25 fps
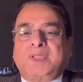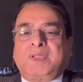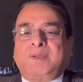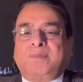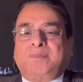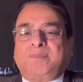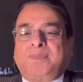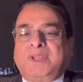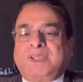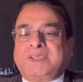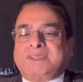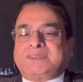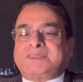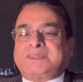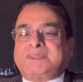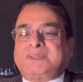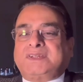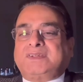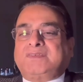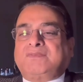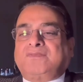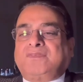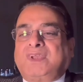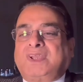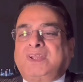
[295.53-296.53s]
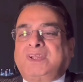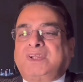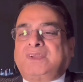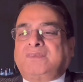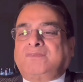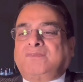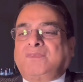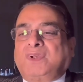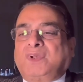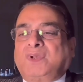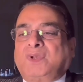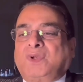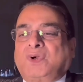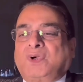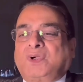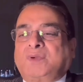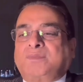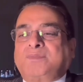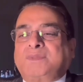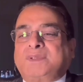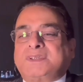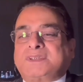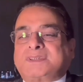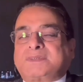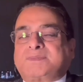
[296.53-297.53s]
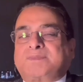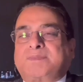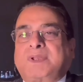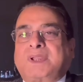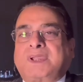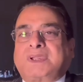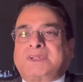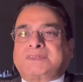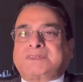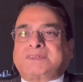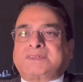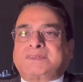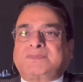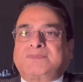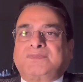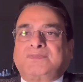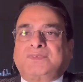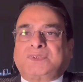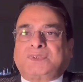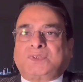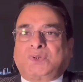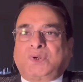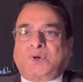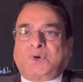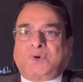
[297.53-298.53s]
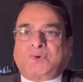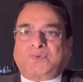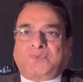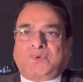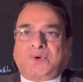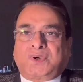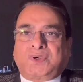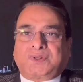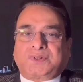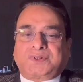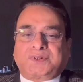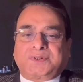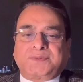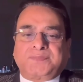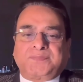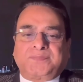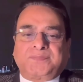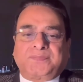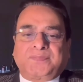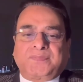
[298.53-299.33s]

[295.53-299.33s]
Place it where it will not be splashed with hot water.